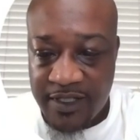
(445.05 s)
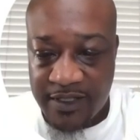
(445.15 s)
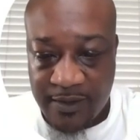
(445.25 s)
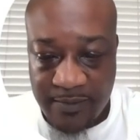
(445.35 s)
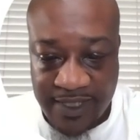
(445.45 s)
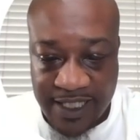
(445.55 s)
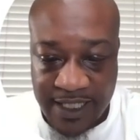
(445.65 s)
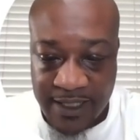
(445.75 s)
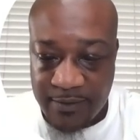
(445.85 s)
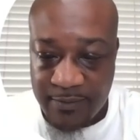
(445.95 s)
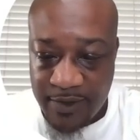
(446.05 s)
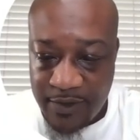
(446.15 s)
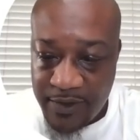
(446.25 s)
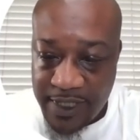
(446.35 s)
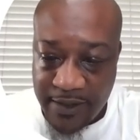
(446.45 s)
So I'm gonna type
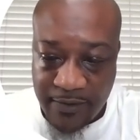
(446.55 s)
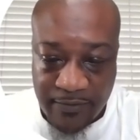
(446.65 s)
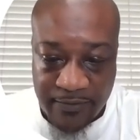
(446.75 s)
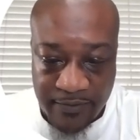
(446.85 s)
mental health,